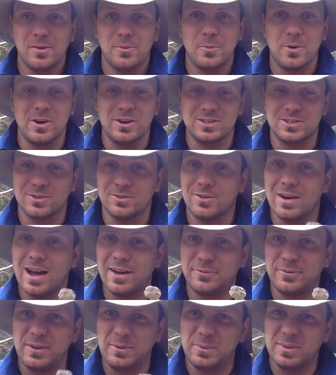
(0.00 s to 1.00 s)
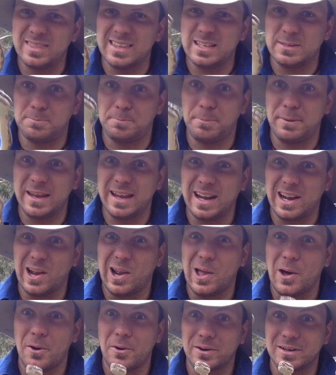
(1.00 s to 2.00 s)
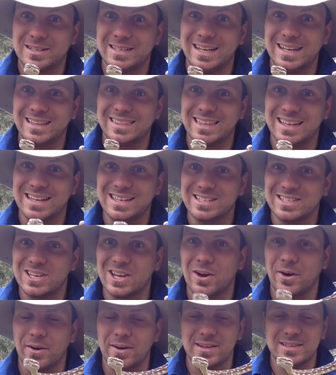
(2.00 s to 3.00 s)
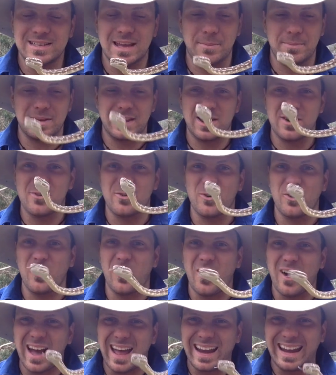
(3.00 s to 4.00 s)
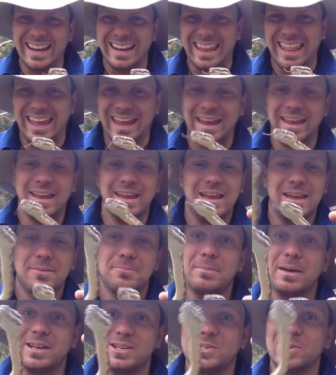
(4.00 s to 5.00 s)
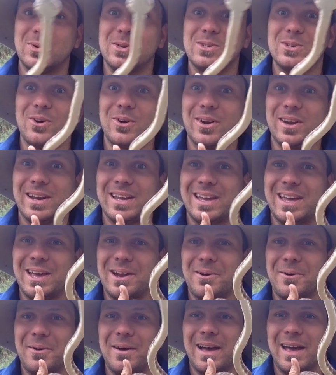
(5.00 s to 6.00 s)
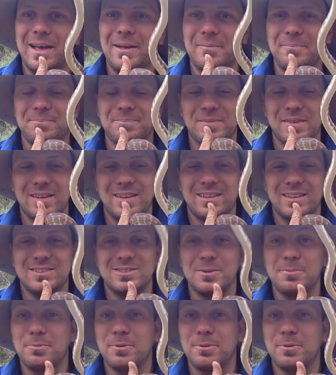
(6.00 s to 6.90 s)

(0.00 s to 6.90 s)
Whereas the roughy, with these big long teeth that he's got, is able to get right in there and make sure he's not going to get away. So